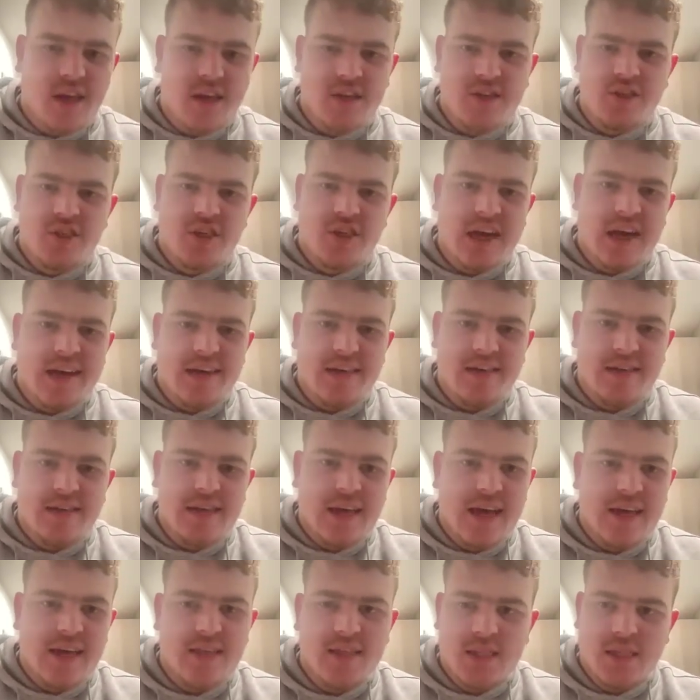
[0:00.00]
I checked
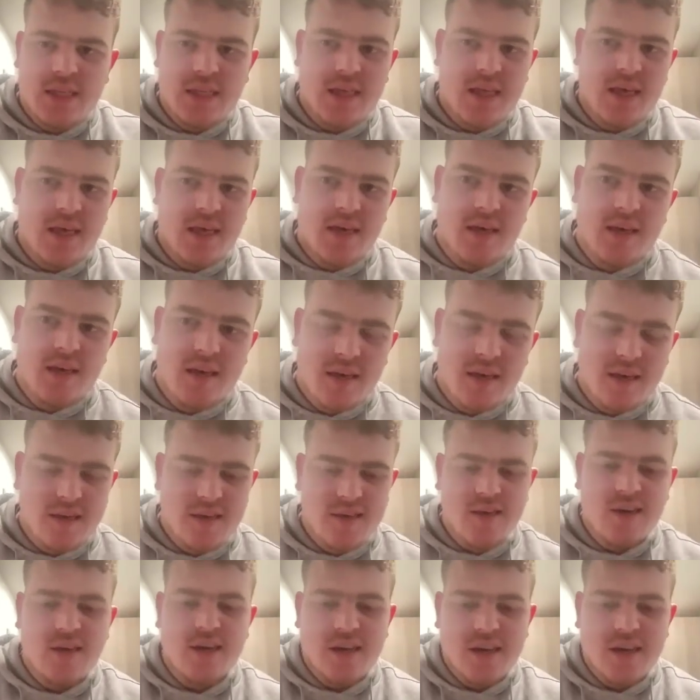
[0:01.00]
yesterday,
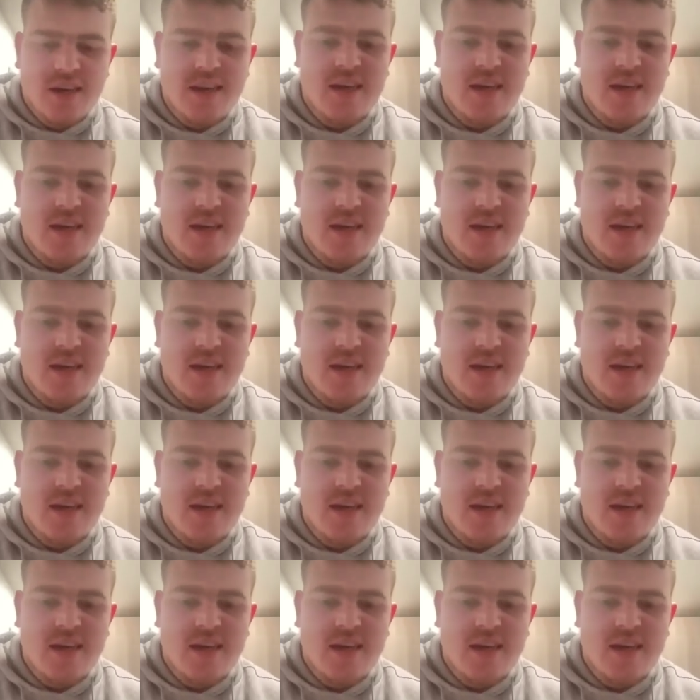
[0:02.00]
so I